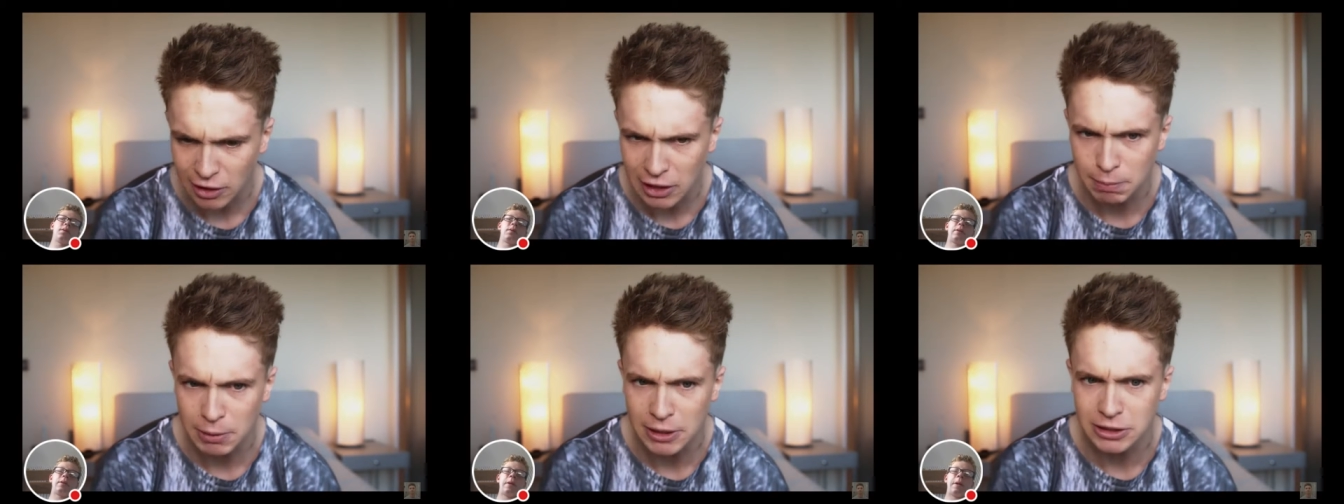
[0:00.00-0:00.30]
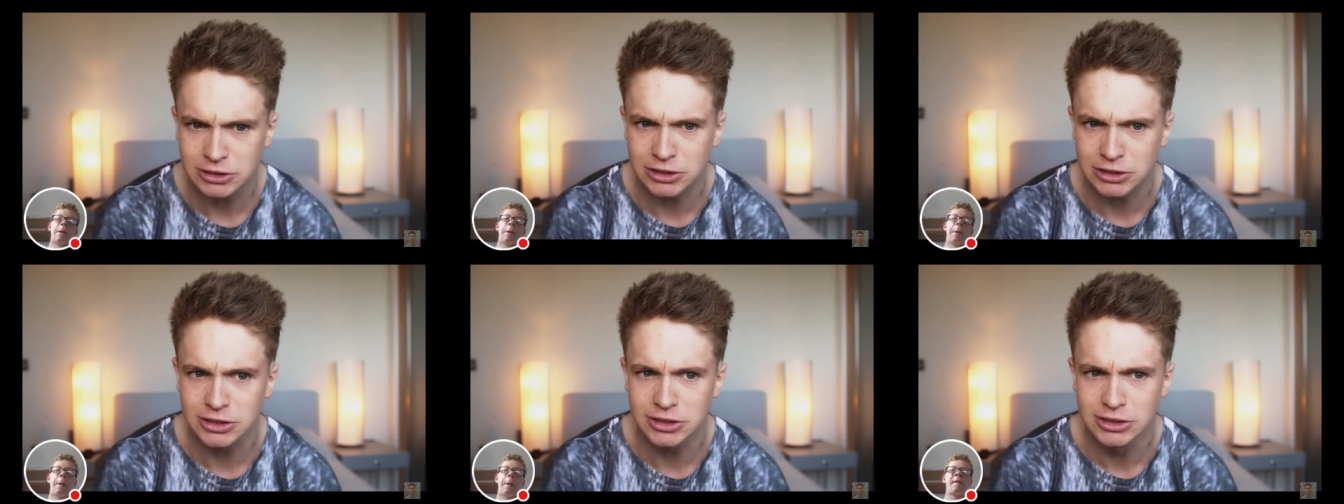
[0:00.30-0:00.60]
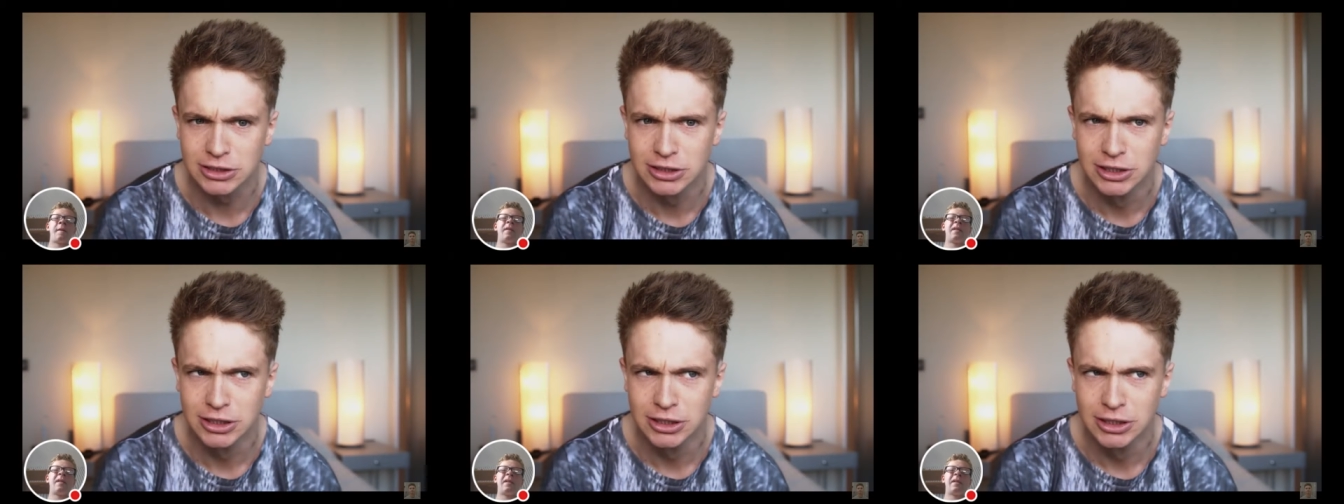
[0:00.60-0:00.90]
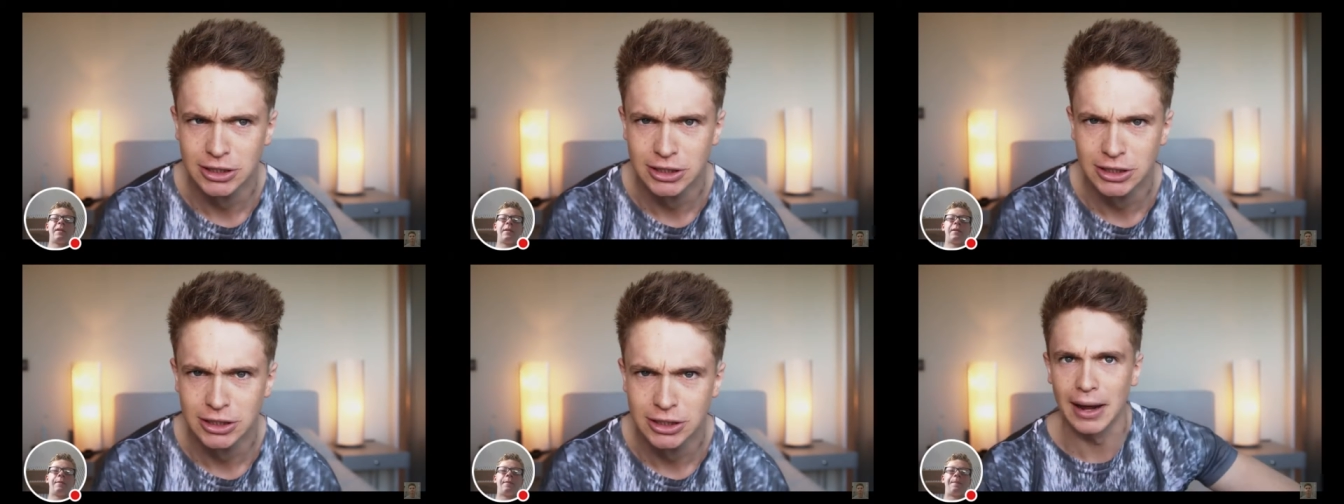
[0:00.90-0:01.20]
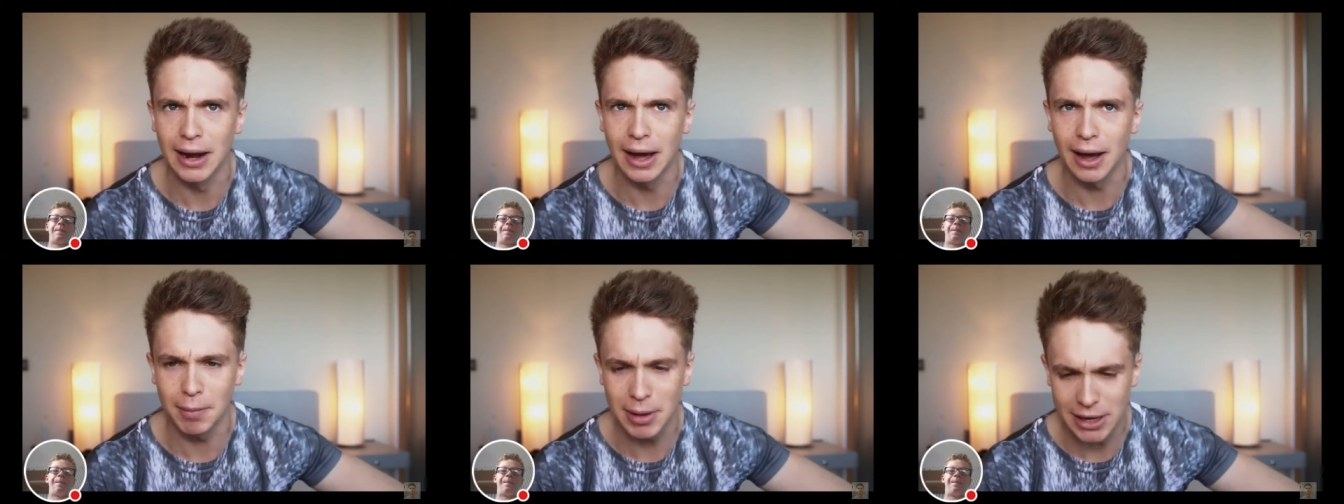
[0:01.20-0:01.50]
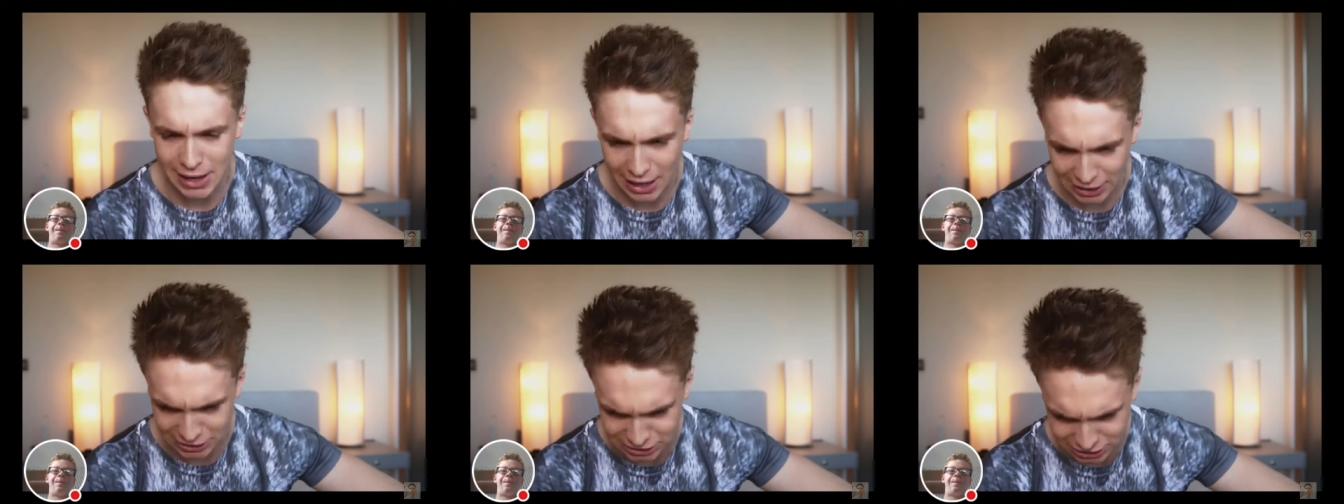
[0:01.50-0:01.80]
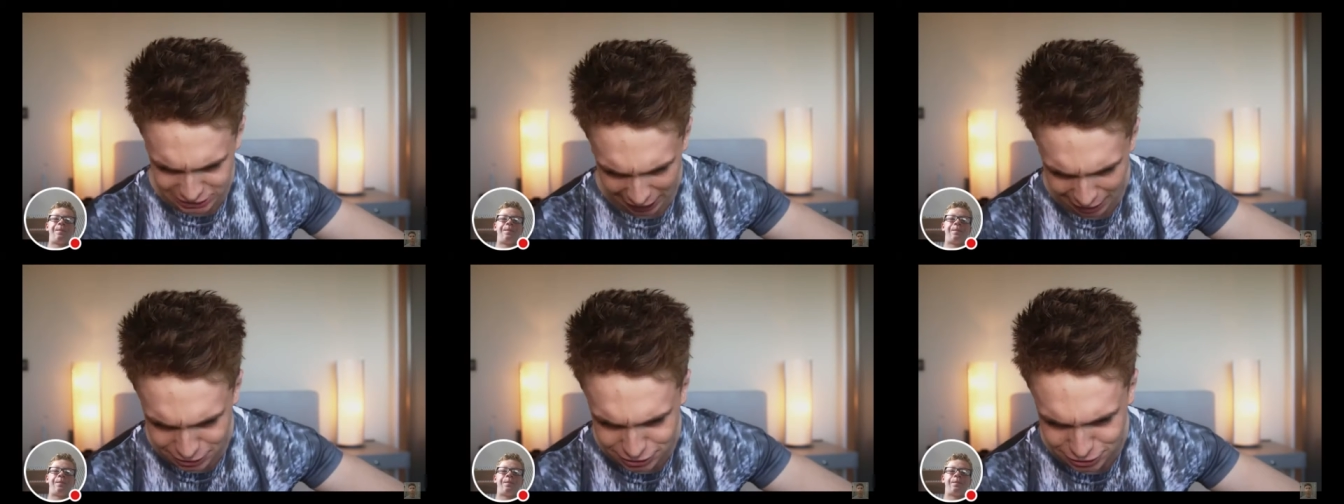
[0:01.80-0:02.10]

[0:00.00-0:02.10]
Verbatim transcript: in dirty pictures. You know what I mean? That